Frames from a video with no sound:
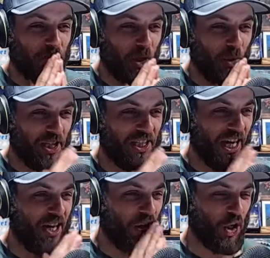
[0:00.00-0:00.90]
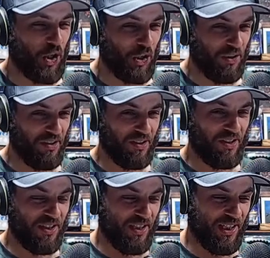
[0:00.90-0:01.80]
Bro, he got hurt.
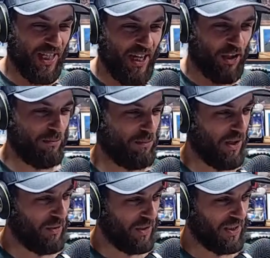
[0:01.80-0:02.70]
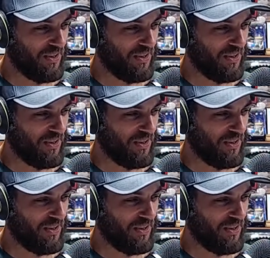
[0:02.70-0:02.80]
He got hurt, bro.